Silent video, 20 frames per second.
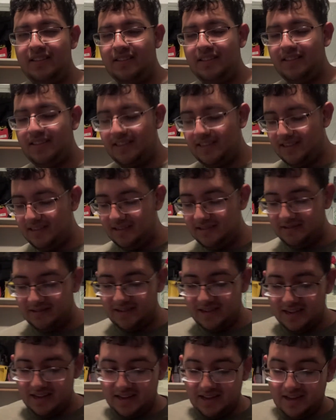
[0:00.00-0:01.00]
two,
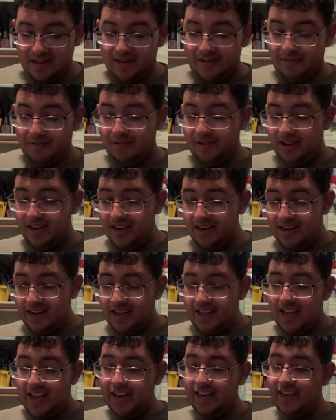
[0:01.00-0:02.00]
one,
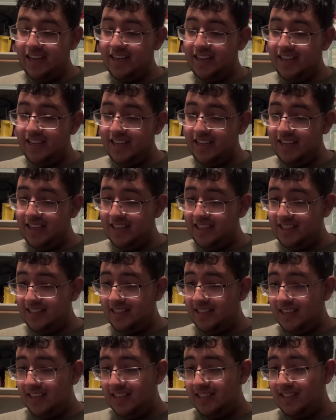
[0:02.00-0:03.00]
and it
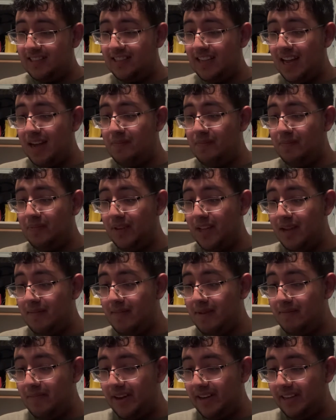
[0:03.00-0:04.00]
is stop
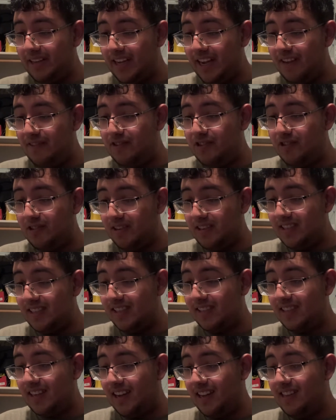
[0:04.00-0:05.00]
blaming my life
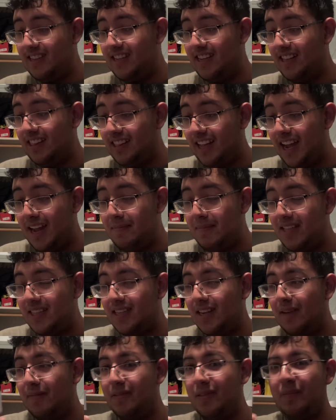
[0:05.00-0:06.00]
choices on the alignment
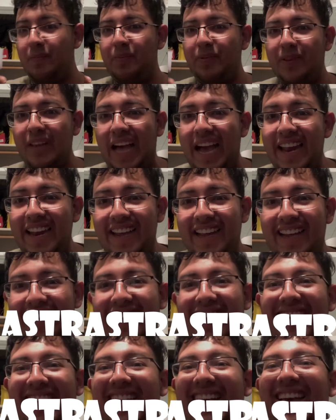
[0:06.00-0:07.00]
of the planet.
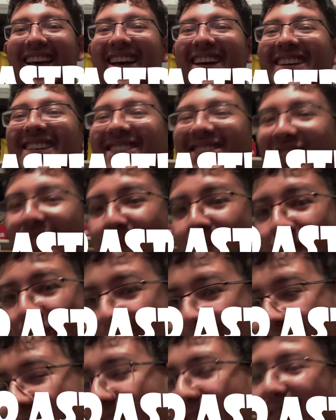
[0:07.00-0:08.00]

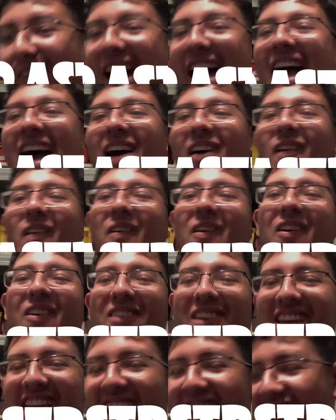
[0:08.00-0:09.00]
Wow,
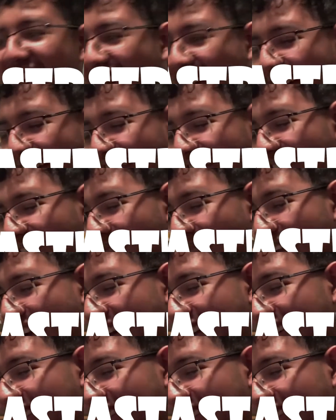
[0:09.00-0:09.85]
okay, I am not an